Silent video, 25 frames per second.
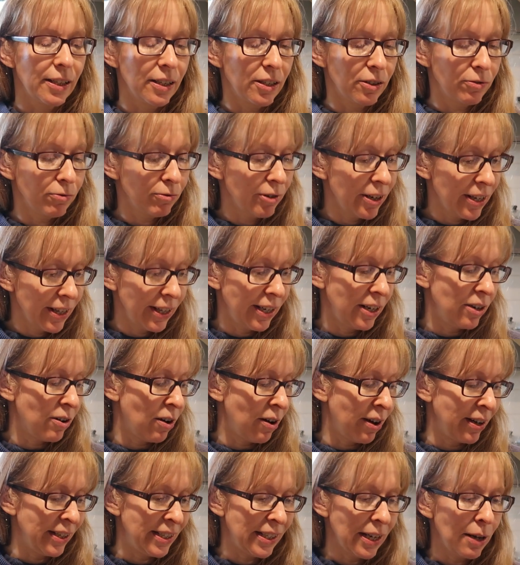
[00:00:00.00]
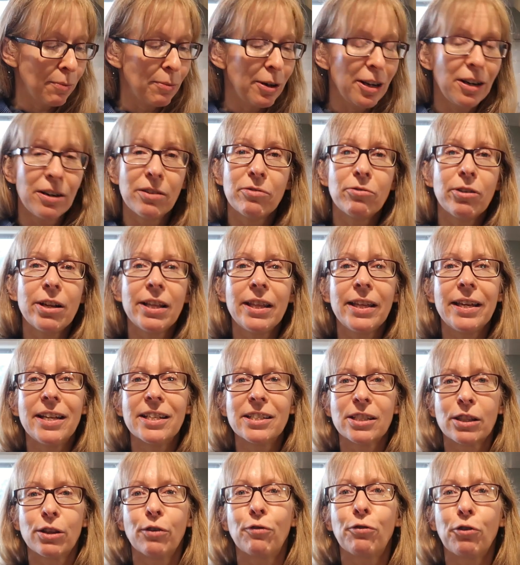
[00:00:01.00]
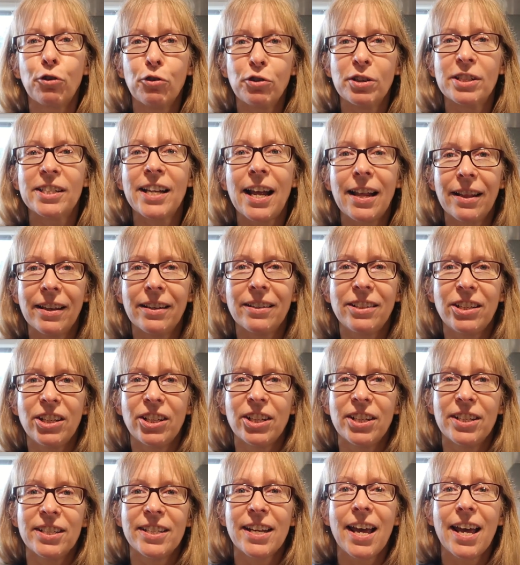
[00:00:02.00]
It's really nice. I mean, it really is the fruit salad you can